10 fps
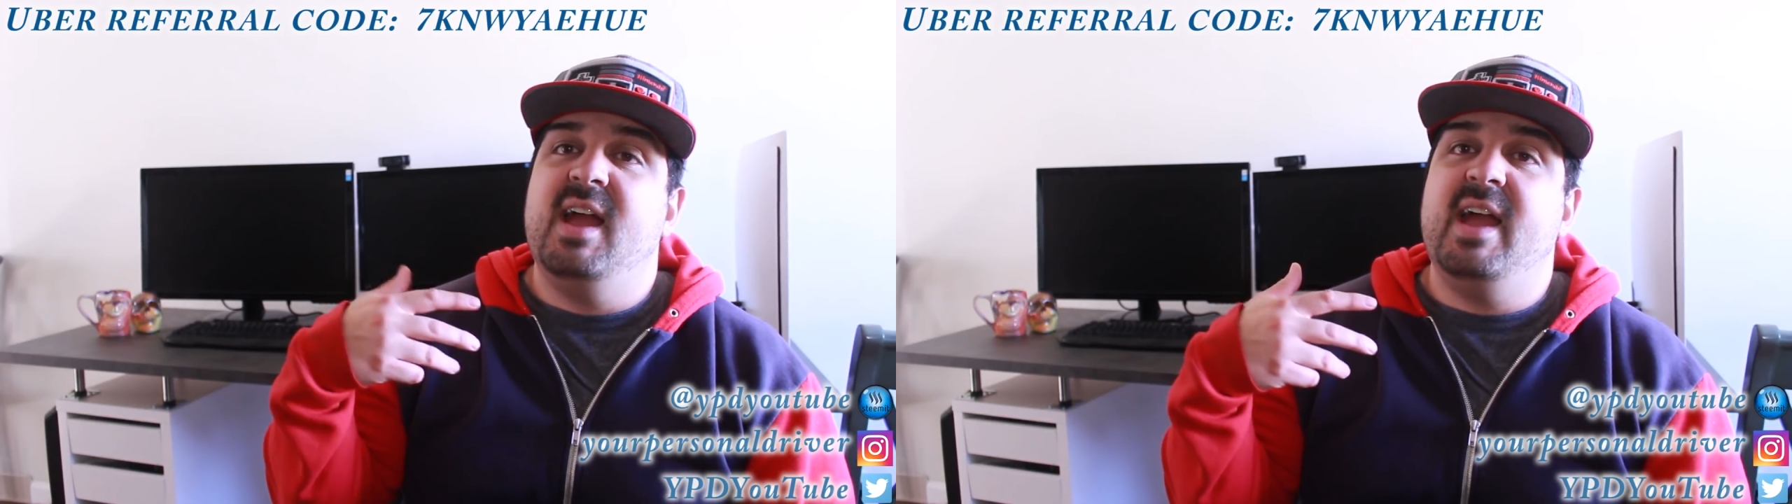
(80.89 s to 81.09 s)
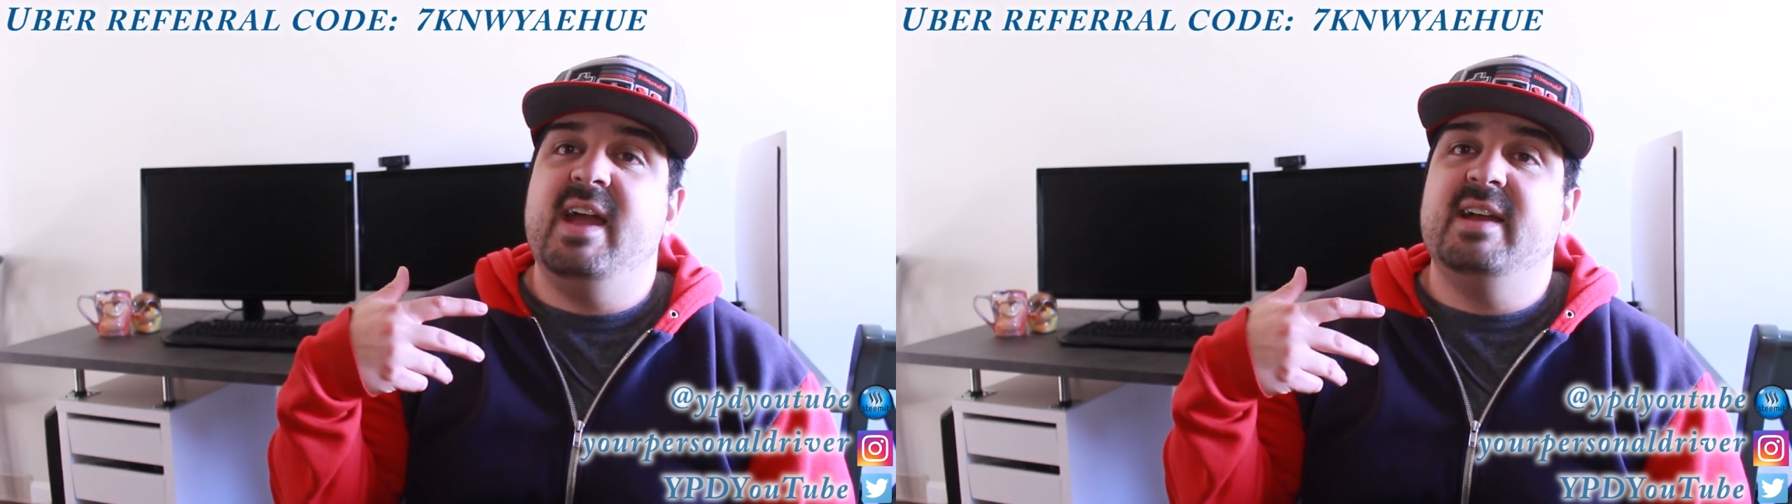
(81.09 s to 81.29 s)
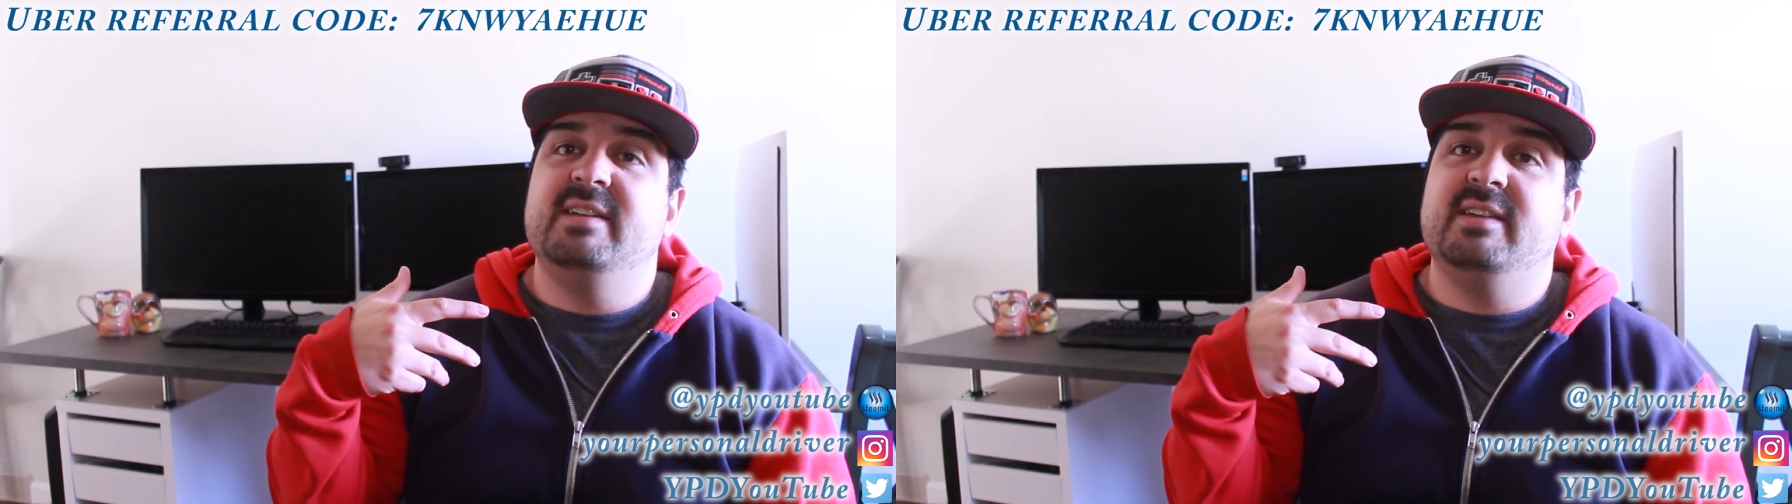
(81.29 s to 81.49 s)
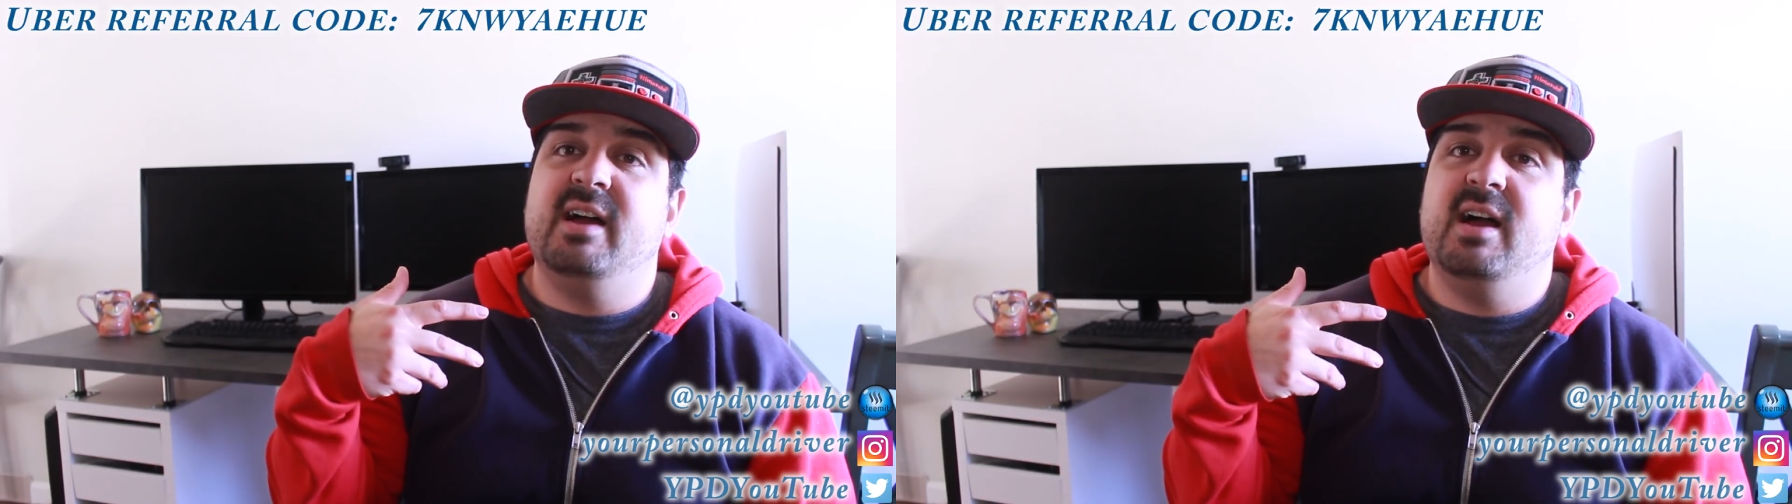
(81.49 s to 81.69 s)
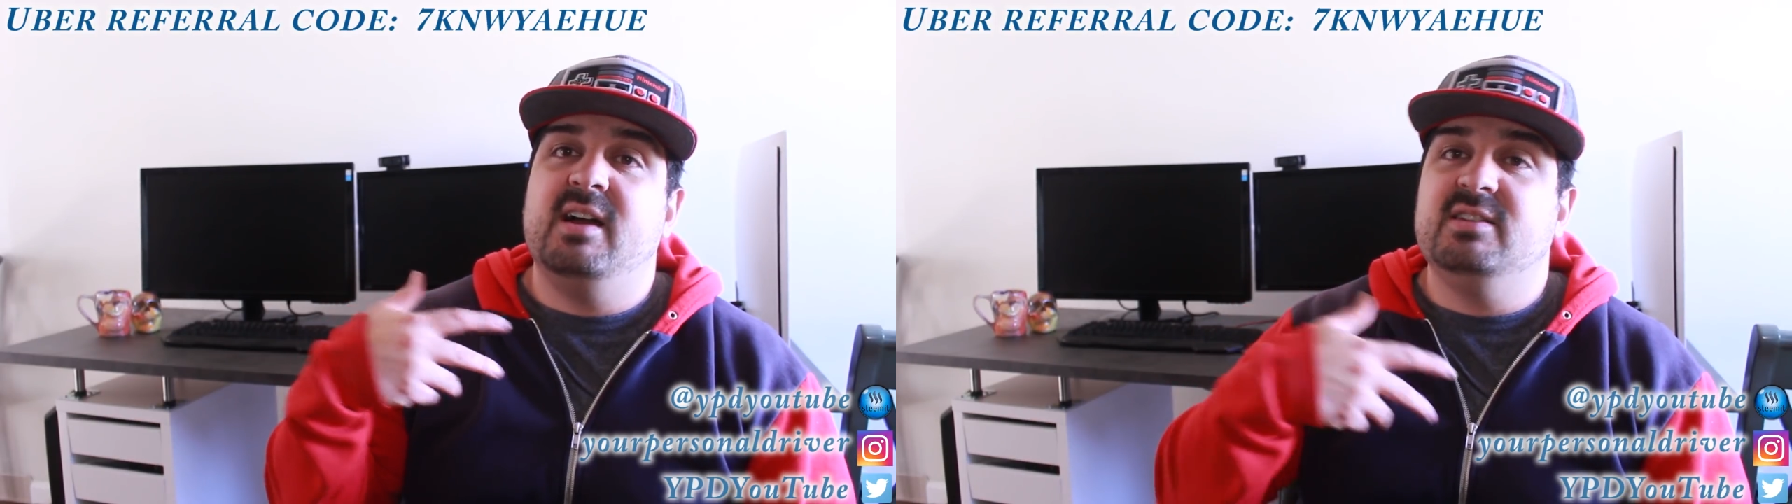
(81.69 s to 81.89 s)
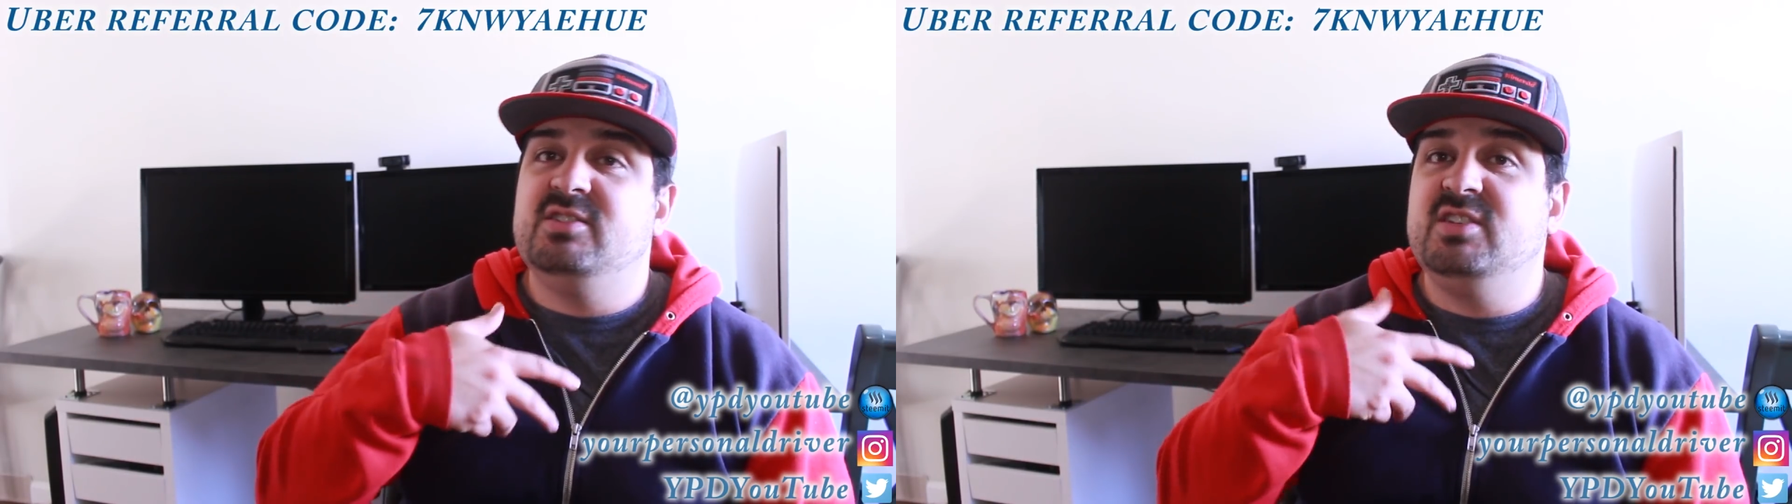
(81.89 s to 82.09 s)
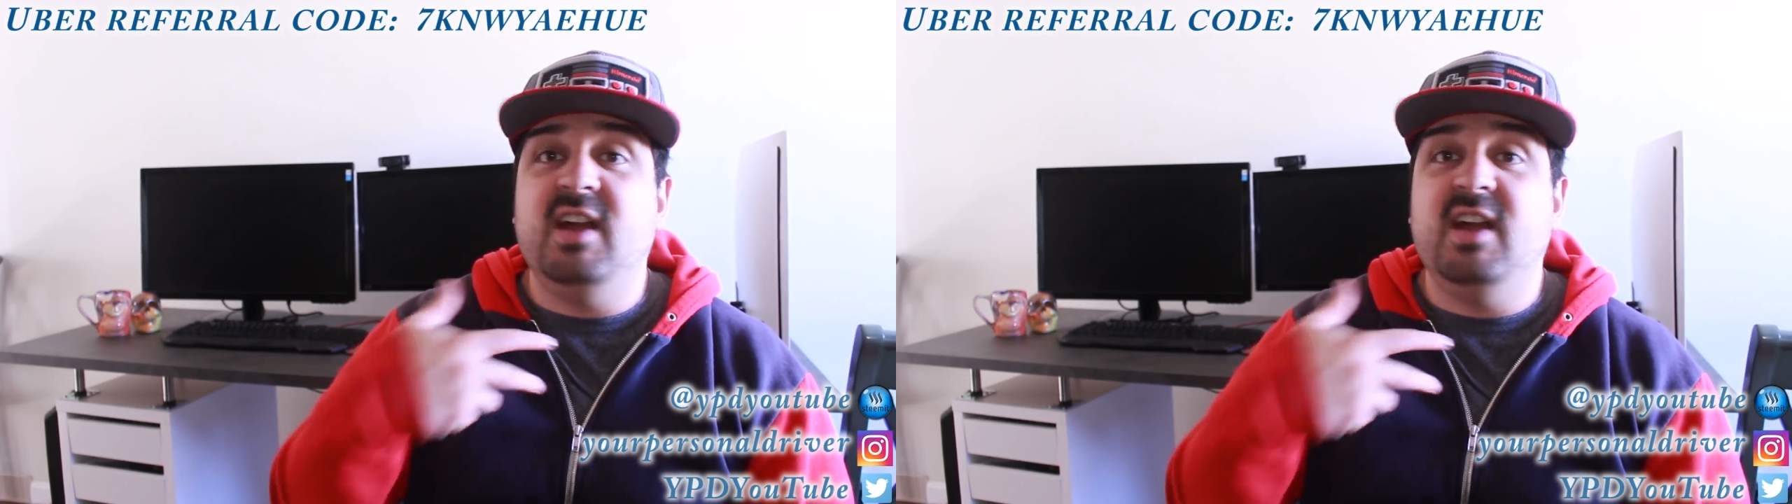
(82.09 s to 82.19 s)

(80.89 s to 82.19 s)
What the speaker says: and she